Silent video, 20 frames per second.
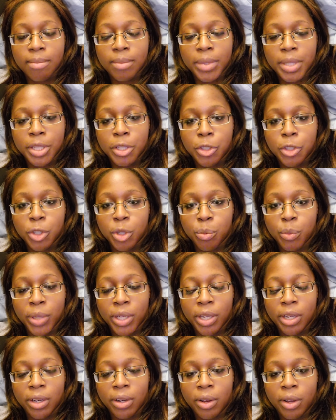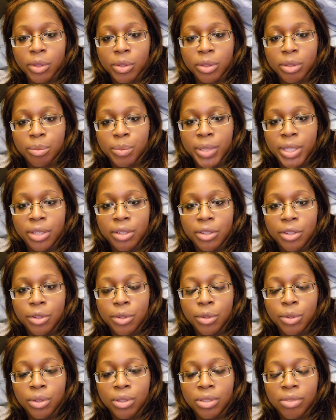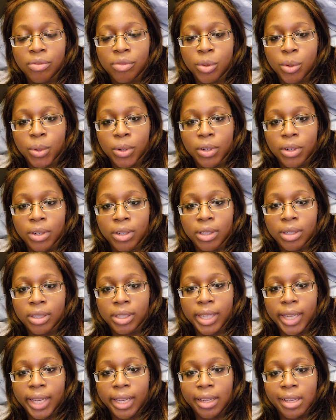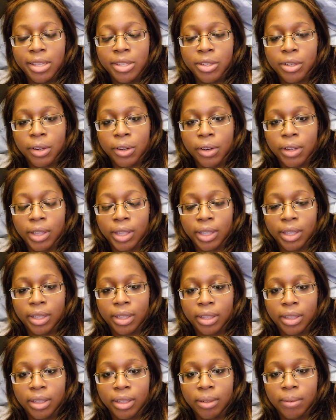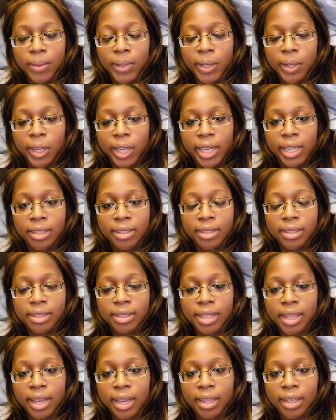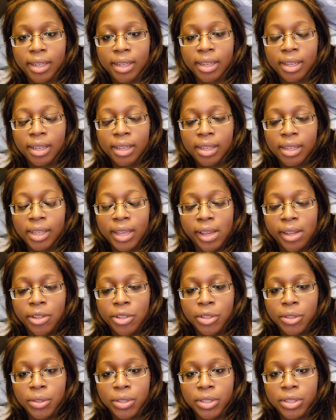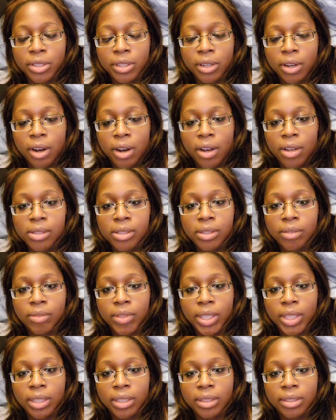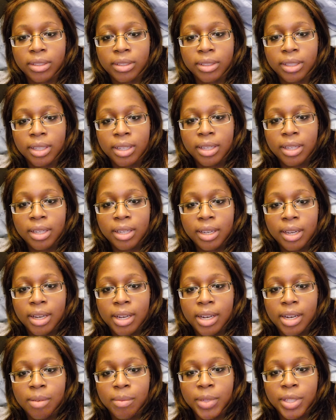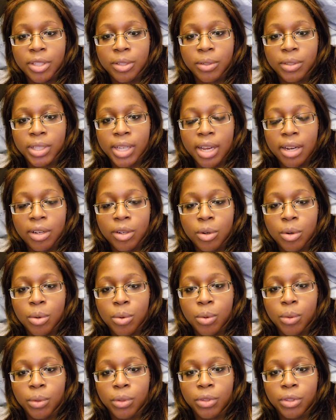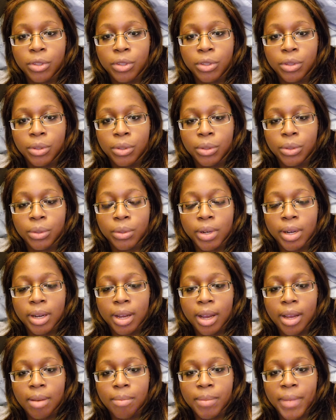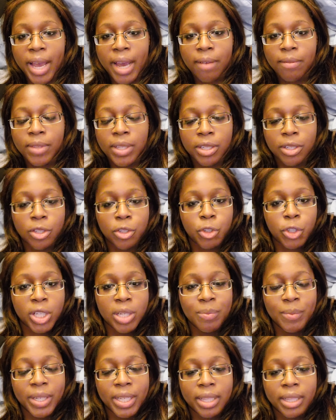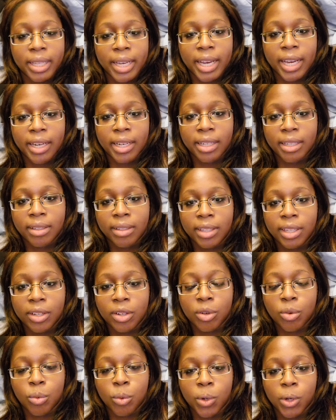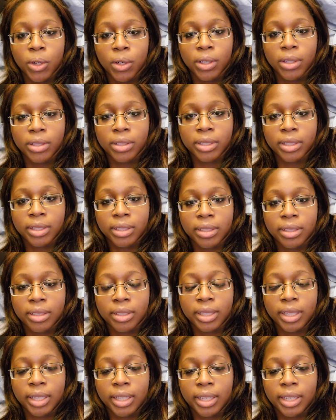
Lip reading: This treatment can also be used for cancer in the rare cases that cancer is the cause of this. And so it's kind of cool to have this treatment that works and